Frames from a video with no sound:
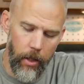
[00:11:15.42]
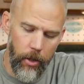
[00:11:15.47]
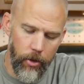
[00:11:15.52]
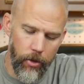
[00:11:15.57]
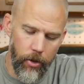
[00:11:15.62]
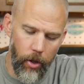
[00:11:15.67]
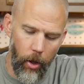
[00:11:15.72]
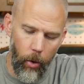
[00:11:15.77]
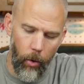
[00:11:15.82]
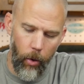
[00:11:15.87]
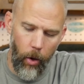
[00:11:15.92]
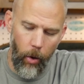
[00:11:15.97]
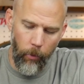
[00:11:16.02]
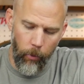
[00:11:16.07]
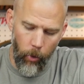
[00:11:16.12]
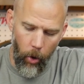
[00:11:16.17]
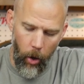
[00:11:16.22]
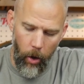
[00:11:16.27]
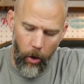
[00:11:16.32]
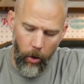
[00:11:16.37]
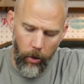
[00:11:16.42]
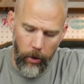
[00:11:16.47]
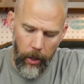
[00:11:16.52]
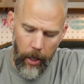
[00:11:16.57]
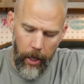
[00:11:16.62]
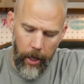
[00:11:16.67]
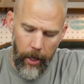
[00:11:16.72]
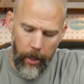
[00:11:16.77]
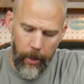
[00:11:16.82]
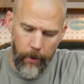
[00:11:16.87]
So overall,
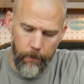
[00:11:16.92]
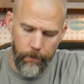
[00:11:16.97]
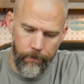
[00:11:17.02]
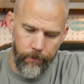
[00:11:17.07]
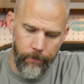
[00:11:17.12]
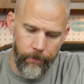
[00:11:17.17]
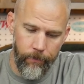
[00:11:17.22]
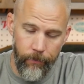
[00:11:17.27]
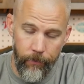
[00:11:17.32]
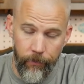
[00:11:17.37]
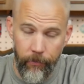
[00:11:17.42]
um,